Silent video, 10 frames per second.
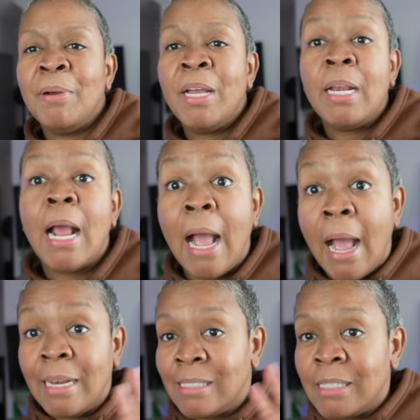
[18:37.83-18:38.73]
But
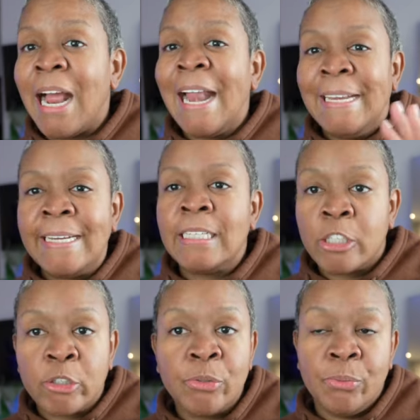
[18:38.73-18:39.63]
I needed
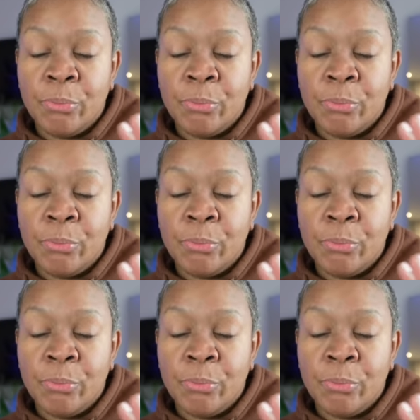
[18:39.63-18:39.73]
to.